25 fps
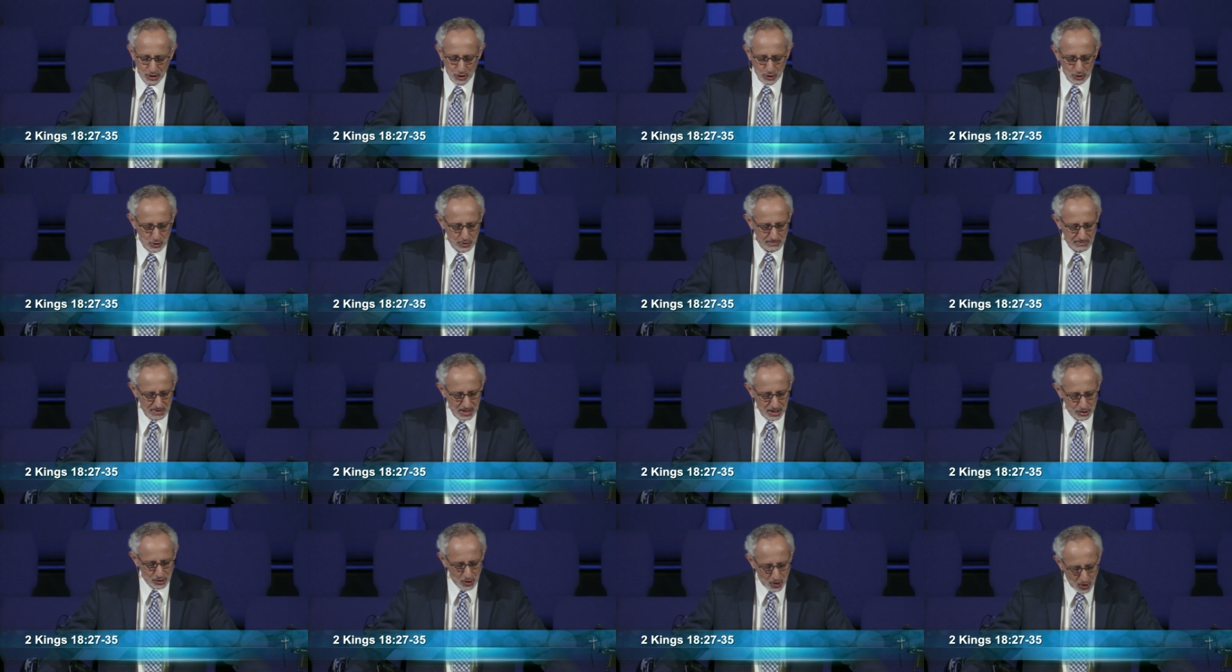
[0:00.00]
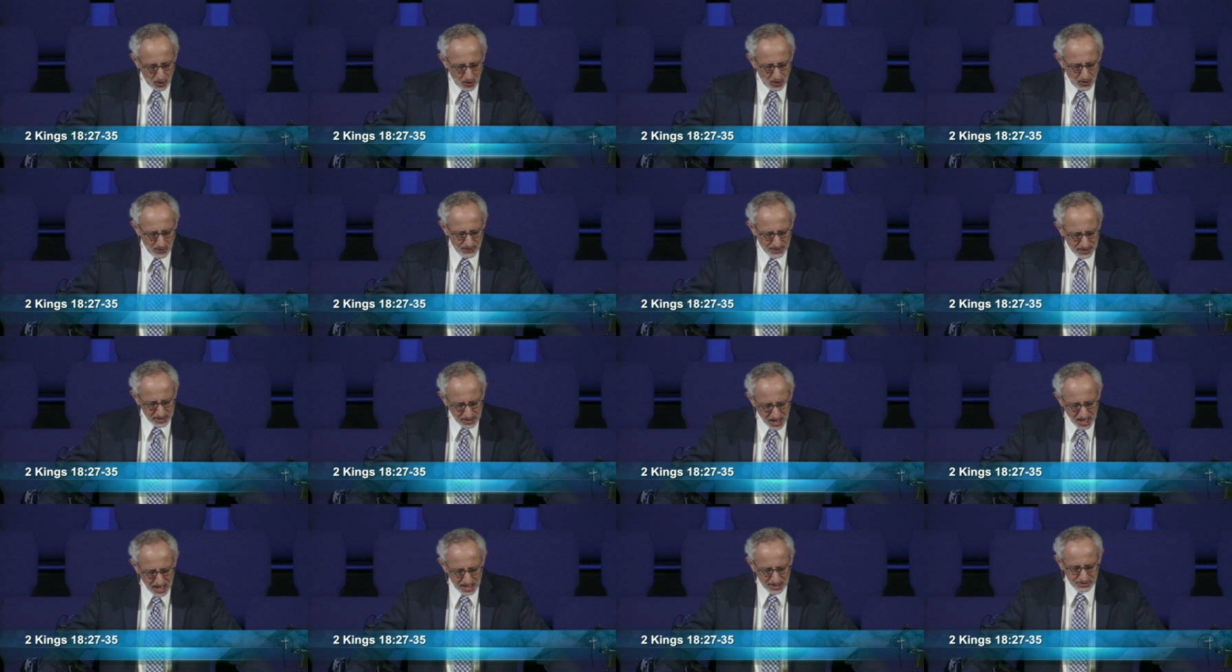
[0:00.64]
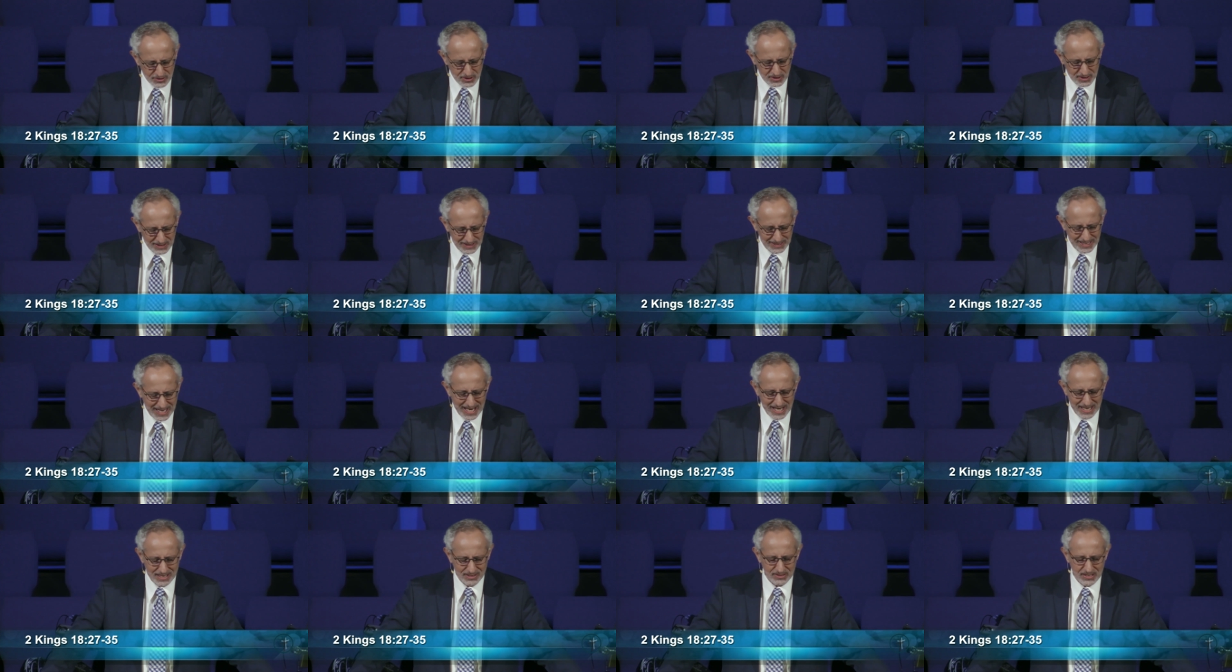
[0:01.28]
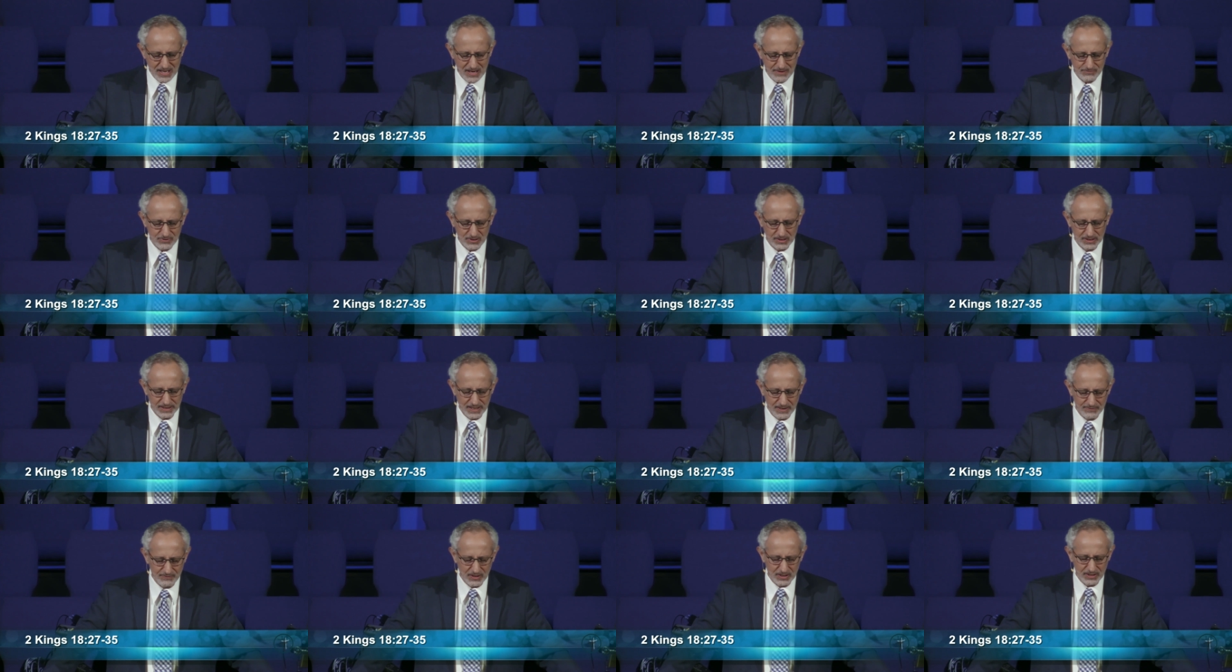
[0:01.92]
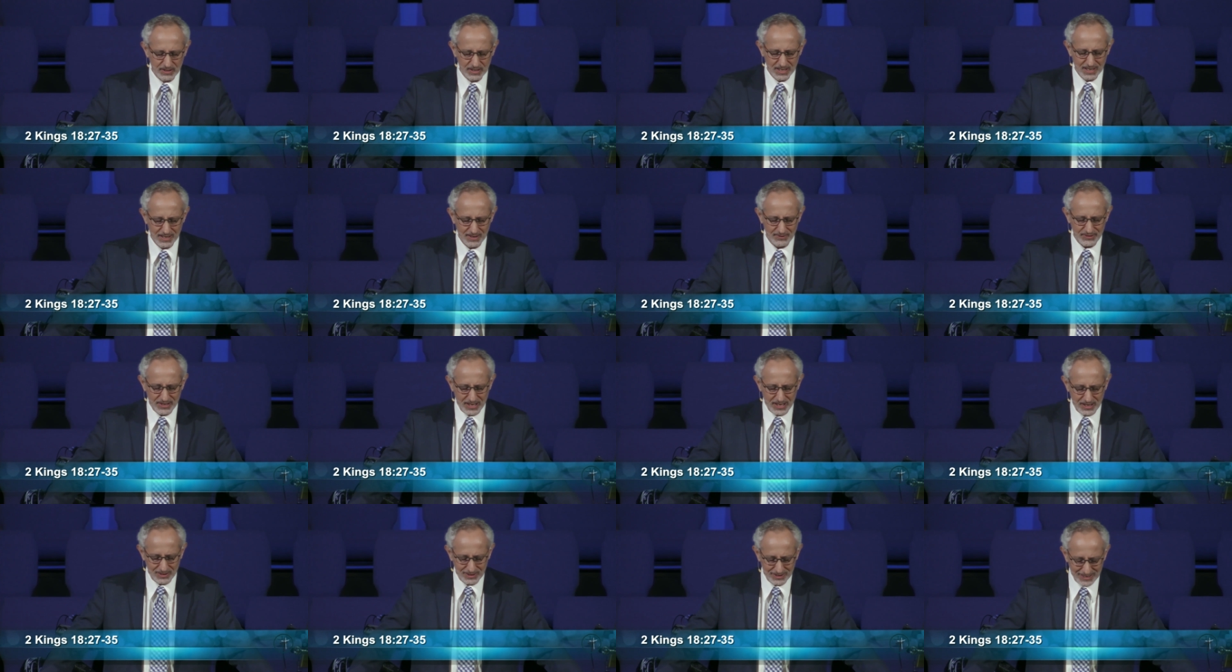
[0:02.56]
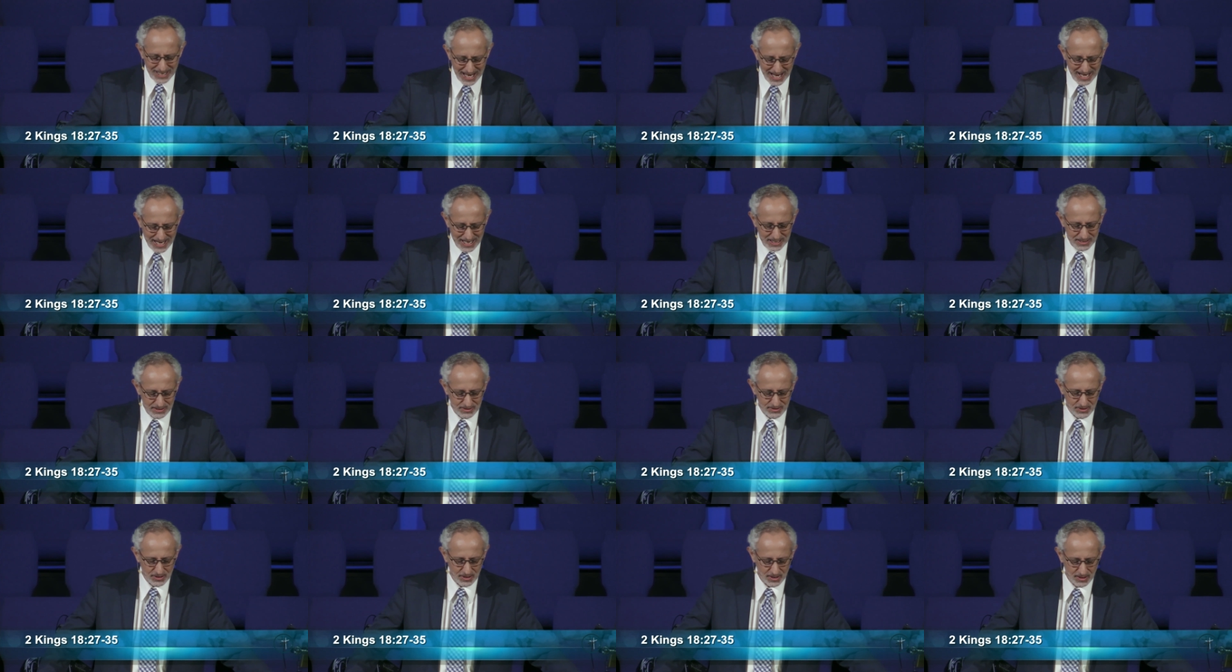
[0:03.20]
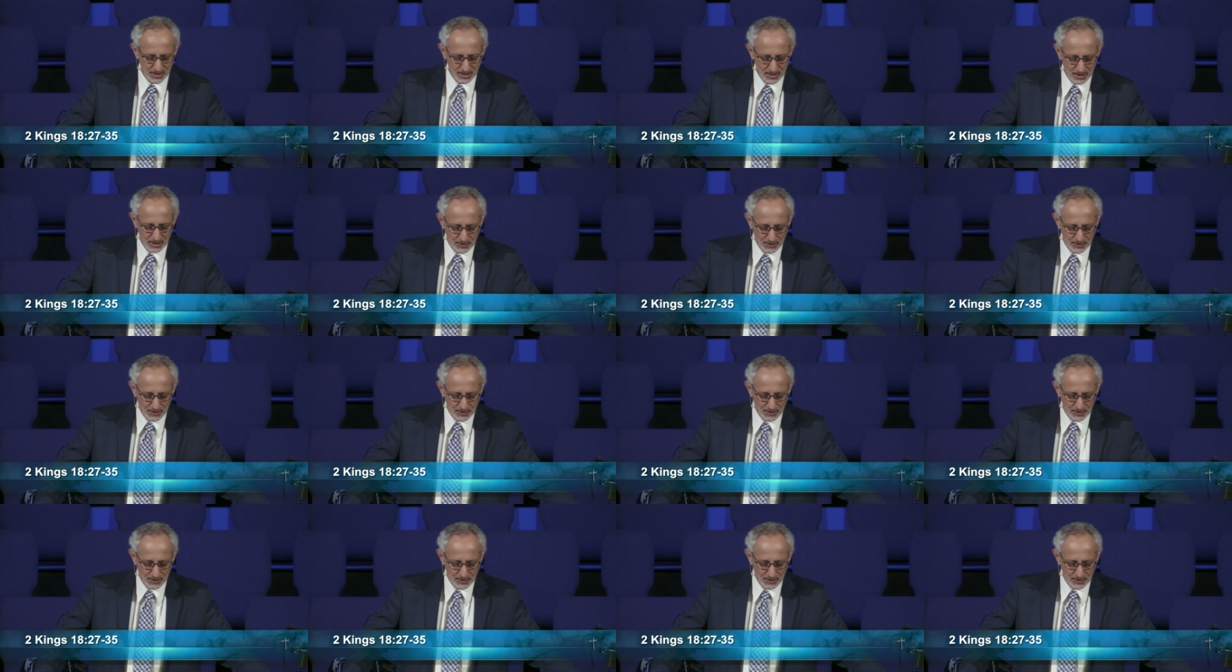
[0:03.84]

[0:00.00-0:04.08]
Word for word: Who among all the gods of the lands have delivered their land